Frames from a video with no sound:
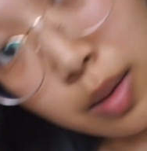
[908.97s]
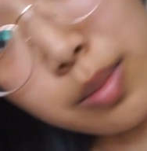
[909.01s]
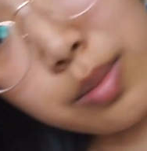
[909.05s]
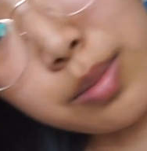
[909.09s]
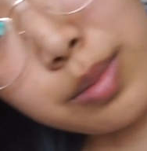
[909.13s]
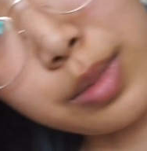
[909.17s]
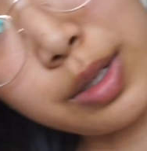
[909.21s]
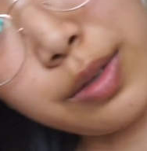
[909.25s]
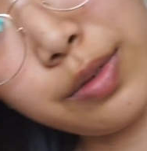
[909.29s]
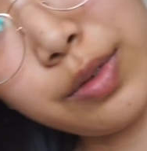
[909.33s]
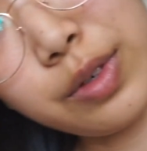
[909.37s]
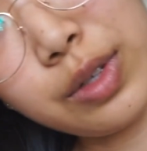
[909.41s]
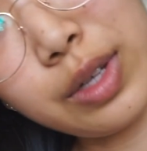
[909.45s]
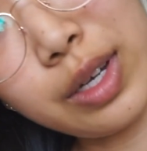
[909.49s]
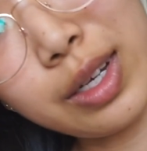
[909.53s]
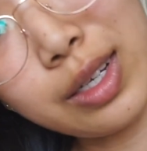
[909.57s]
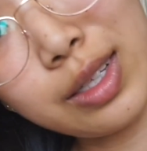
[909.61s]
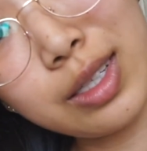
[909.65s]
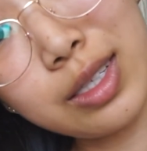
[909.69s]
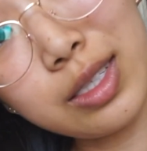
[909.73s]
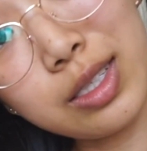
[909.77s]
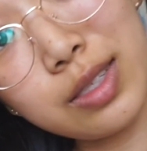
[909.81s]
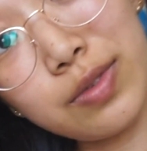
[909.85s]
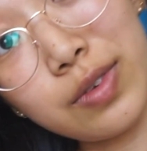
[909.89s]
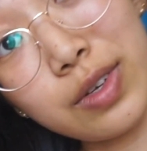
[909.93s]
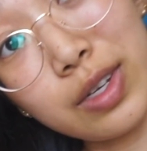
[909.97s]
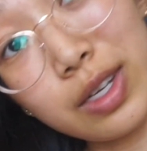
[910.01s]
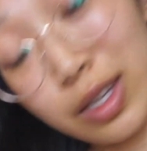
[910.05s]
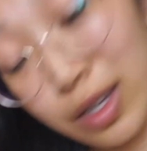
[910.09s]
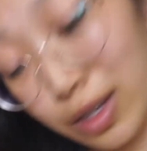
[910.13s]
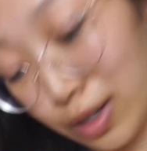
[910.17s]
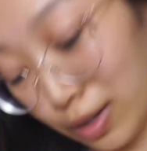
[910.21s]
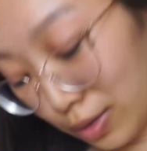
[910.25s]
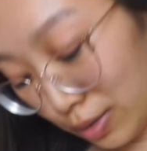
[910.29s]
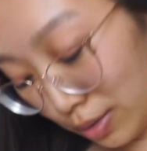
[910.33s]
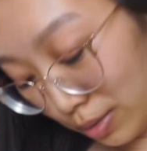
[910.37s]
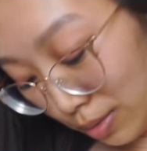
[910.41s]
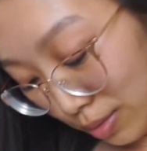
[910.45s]
but if you like this
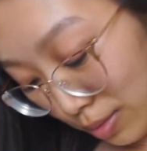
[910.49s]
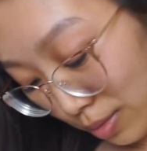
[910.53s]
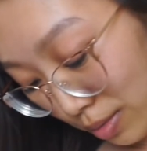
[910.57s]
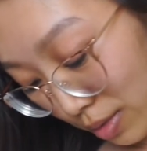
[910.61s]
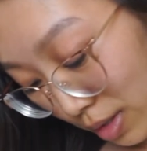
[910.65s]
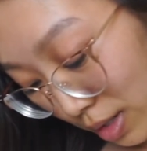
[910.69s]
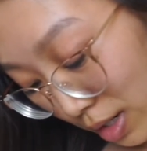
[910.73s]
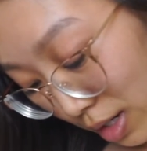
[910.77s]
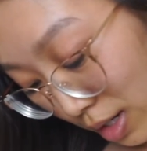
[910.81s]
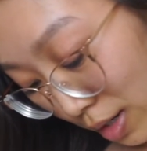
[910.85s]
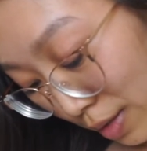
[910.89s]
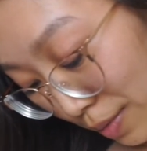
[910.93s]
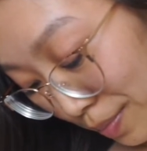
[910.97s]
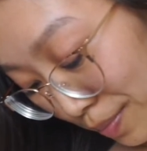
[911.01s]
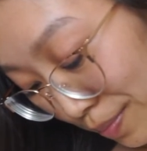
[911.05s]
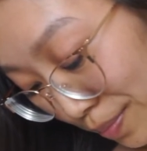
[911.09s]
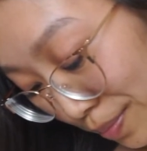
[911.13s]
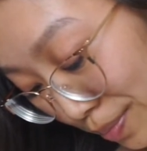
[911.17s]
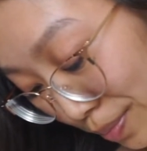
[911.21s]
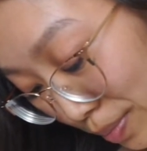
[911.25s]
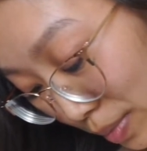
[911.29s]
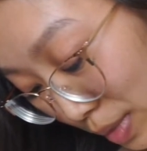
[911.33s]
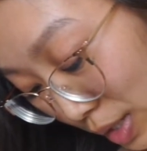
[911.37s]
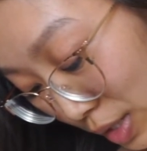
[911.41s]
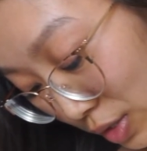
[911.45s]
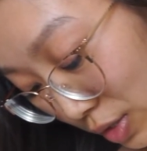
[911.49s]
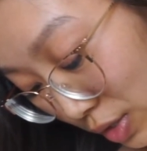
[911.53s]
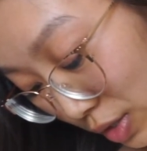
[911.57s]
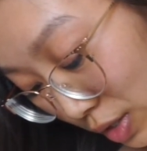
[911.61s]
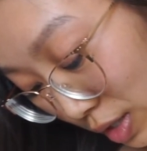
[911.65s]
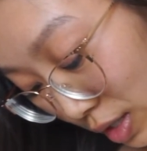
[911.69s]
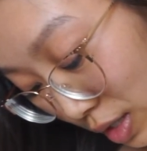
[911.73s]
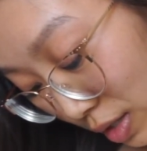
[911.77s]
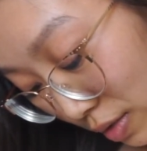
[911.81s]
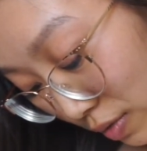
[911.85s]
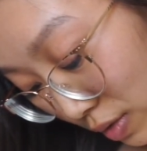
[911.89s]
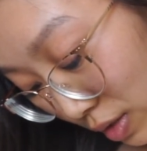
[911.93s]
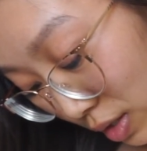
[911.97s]
video, make sure to
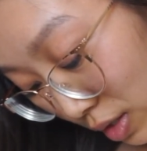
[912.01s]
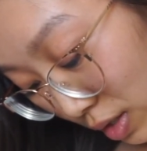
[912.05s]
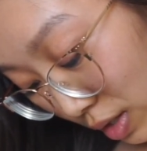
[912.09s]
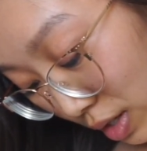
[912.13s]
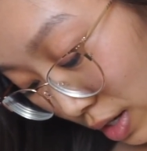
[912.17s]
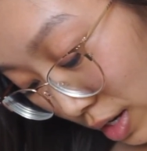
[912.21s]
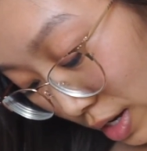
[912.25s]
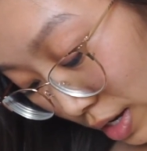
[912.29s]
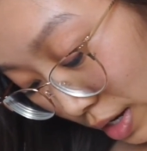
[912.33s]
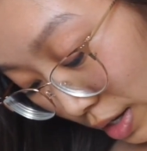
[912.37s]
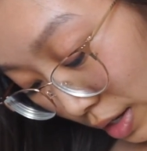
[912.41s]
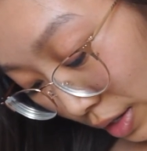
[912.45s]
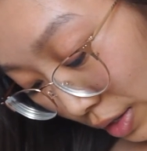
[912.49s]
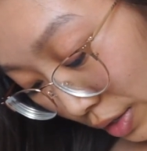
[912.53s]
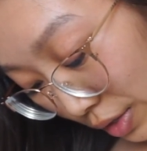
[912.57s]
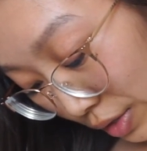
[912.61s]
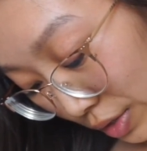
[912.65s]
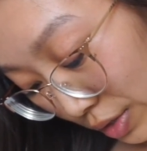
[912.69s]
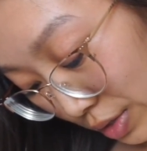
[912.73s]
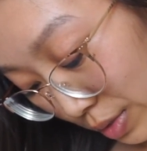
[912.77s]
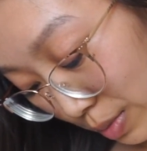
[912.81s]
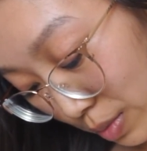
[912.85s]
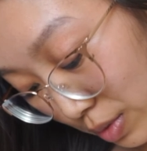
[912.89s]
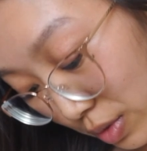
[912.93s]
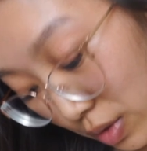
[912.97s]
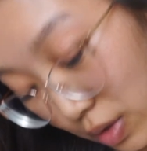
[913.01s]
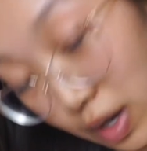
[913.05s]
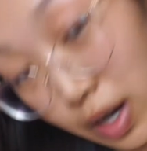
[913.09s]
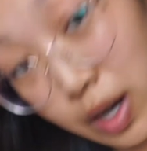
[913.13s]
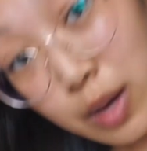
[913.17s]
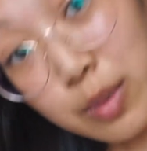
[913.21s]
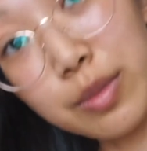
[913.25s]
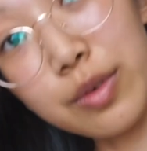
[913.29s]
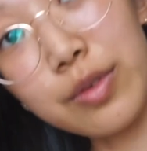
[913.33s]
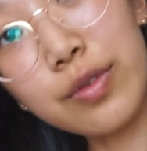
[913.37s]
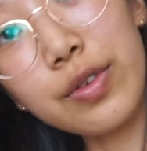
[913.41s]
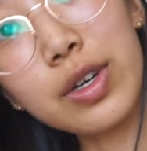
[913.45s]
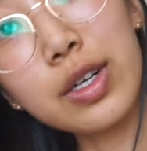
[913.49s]
give it a like and
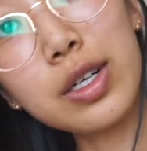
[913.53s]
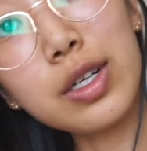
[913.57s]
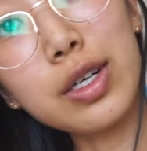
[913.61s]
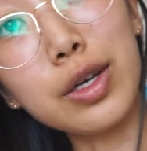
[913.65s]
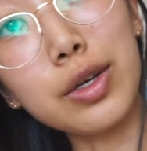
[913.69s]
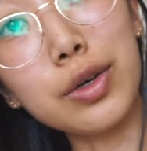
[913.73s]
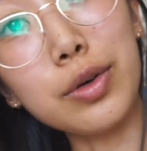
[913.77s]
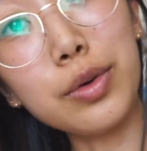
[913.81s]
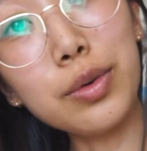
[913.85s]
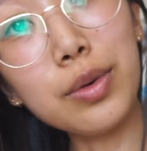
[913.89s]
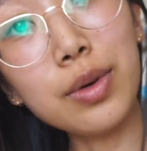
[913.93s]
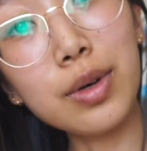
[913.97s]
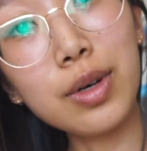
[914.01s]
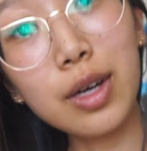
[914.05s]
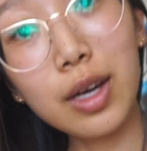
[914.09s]
subscribe if you're new.